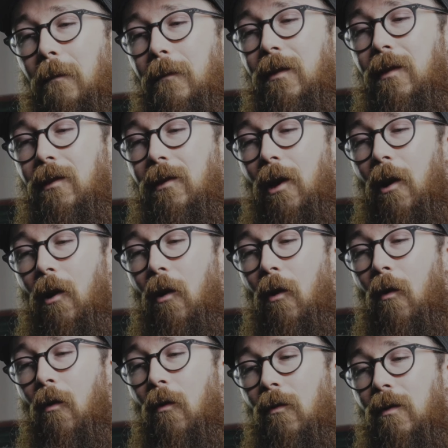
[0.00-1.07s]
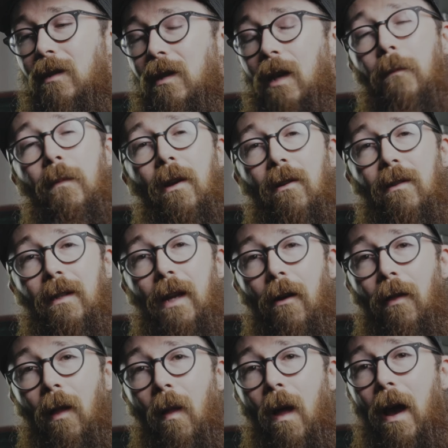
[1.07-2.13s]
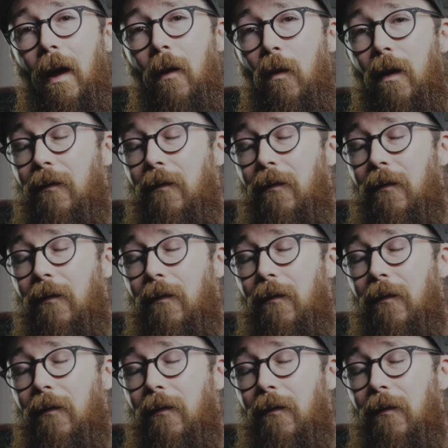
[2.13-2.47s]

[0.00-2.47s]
So some years down the line, we